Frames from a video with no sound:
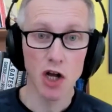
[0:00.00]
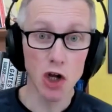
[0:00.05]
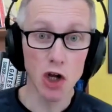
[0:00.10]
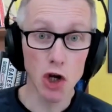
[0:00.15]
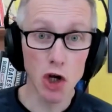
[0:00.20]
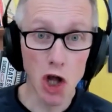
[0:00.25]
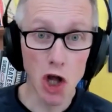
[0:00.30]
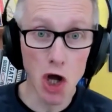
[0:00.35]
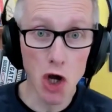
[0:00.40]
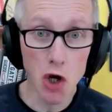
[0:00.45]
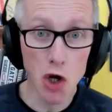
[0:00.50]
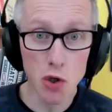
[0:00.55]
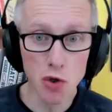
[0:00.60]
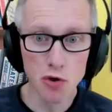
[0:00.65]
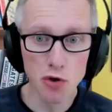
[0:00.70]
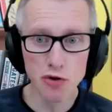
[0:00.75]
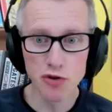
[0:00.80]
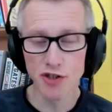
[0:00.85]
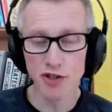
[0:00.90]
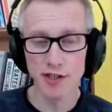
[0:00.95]

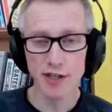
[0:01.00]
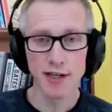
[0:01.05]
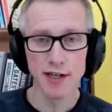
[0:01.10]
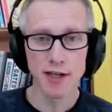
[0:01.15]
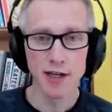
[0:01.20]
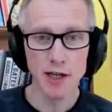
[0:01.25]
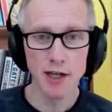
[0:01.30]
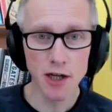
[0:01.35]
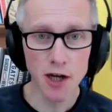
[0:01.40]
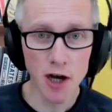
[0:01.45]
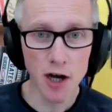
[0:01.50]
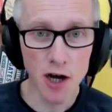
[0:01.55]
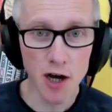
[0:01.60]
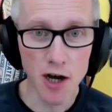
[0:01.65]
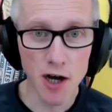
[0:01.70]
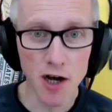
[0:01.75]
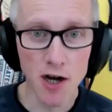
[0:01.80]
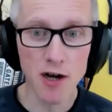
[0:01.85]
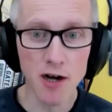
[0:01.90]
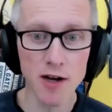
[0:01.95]
clothes,
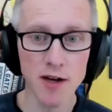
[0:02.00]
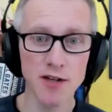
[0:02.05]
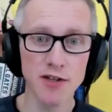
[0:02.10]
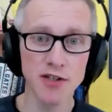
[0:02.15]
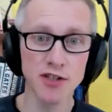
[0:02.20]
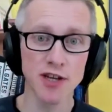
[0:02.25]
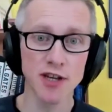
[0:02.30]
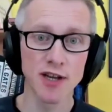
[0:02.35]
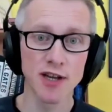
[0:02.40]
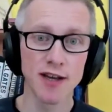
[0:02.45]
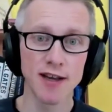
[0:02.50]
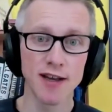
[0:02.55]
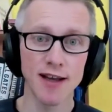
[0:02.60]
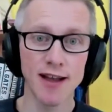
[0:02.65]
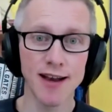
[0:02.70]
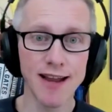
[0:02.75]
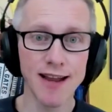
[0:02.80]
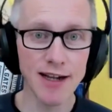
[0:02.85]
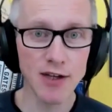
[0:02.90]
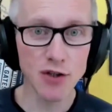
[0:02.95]
cars,
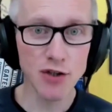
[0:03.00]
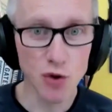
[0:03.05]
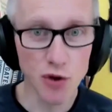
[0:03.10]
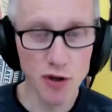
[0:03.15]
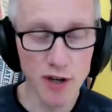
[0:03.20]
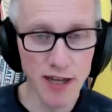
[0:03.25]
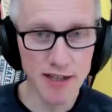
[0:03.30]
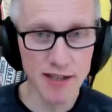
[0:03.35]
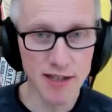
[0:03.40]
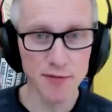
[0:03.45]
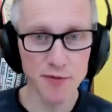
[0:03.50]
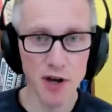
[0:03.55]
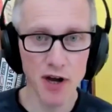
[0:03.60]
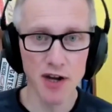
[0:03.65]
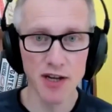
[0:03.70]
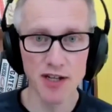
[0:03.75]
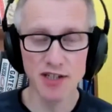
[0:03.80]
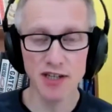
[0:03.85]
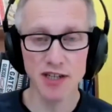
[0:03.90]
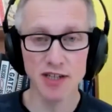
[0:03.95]
electronic
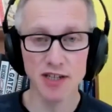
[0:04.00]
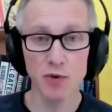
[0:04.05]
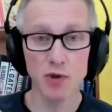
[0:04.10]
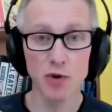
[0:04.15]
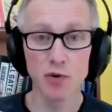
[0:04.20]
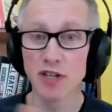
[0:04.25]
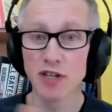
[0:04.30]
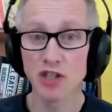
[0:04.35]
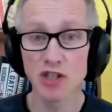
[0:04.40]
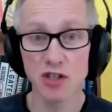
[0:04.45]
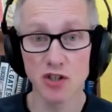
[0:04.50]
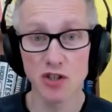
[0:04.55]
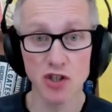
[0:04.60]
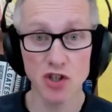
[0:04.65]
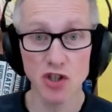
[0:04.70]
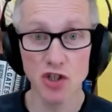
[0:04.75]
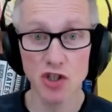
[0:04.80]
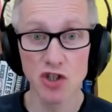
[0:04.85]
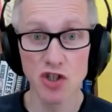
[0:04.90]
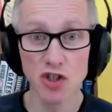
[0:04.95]
devices. We all need to
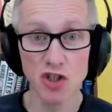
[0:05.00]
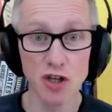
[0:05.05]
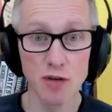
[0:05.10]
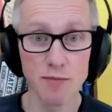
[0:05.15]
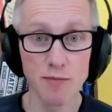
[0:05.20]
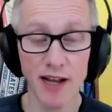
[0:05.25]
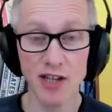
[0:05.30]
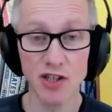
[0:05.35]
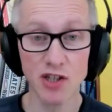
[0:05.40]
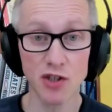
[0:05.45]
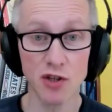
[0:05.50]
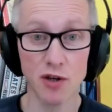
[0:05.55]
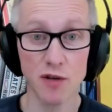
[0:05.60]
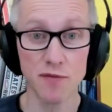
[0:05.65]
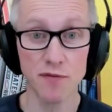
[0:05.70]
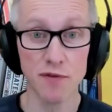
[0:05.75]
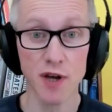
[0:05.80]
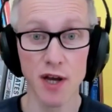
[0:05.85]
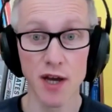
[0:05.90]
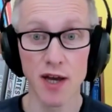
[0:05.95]
just consume less
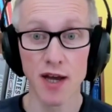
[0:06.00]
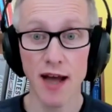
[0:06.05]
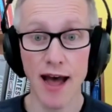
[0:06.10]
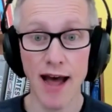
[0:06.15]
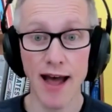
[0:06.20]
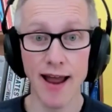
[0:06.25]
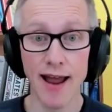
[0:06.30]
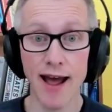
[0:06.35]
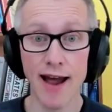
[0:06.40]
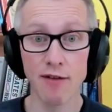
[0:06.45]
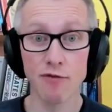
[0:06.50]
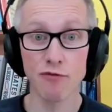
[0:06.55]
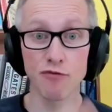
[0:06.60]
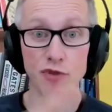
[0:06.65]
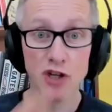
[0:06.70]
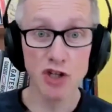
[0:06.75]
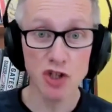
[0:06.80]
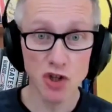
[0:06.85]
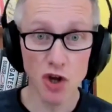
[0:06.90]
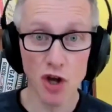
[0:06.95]
stuff and
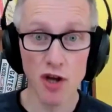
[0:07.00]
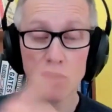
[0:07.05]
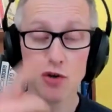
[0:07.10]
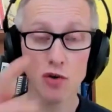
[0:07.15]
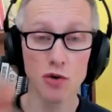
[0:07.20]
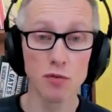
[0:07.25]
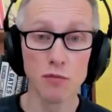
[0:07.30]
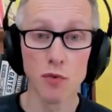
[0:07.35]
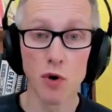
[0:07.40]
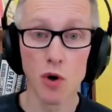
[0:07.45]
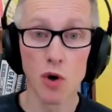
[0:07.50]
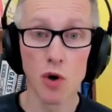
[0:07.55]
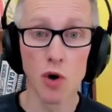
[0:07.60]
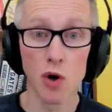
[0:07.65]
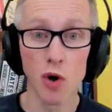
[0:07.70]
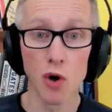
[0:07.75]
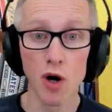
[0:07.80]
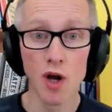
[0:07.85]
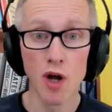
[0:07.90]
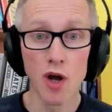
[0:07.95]
recycle
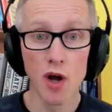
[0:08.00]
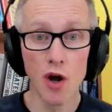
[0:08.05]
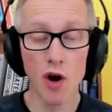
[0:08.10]
more